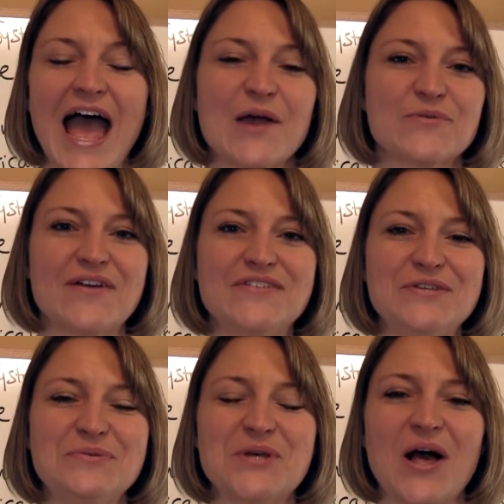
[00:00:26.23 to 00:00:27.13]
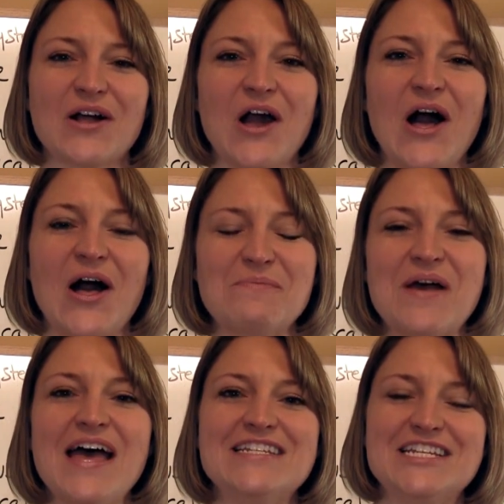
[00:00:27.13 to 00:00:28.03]
at Revenue.com
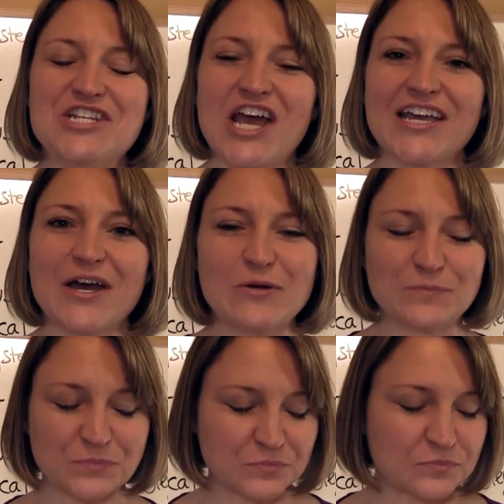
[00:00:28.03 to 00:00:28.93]
to check out.